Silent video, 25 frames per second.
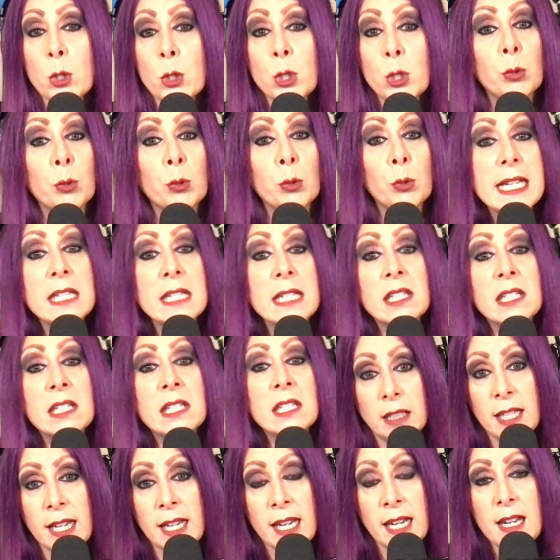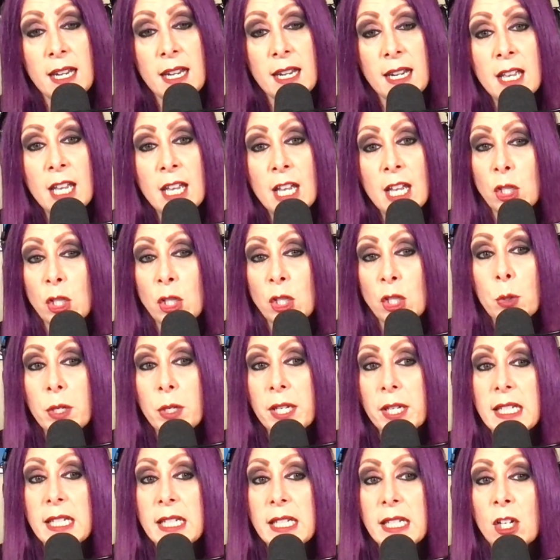recently, you
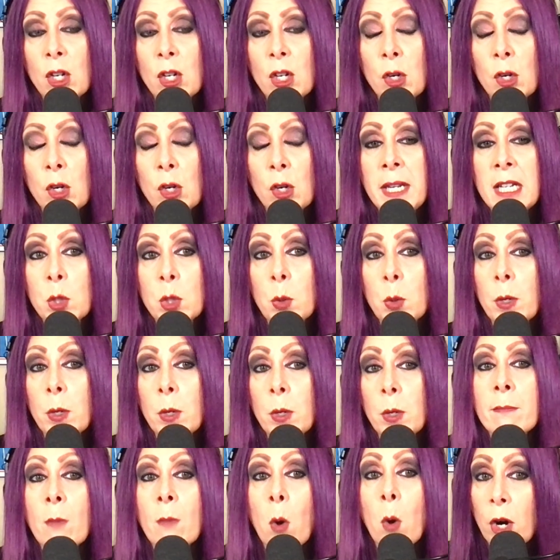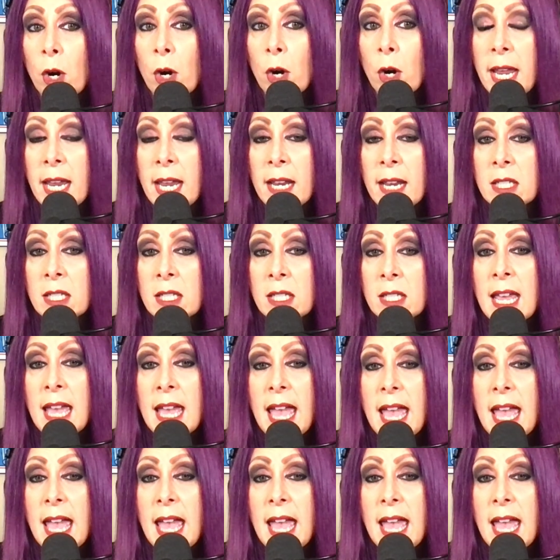can hear me doing mornings